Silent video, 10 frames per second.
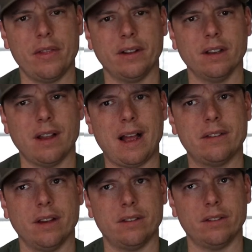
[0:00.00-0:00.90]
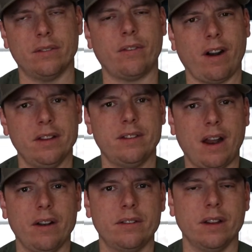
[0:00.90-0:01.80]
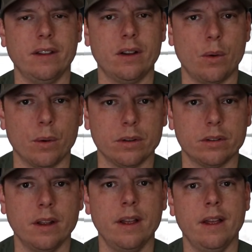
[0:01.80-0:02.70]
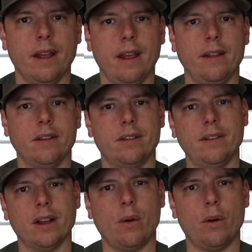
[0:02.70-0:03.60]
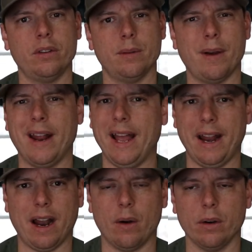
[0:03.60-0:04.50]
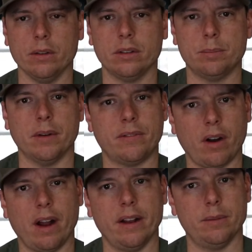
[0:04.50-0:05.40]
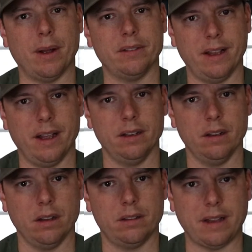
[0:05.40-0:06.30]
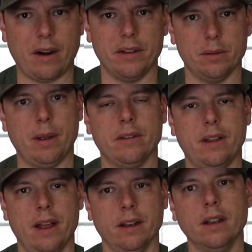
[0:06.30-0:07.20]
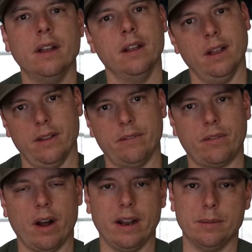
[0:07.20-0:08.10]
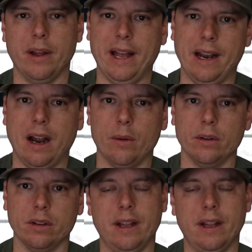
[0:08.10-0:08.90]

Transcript: I think the last, it's, it's a Friday, Saturday, Sunday course, and the Sunday course is about eight hours, but Friday is about ten, Saturday is about ten, and Friday is about eight hours.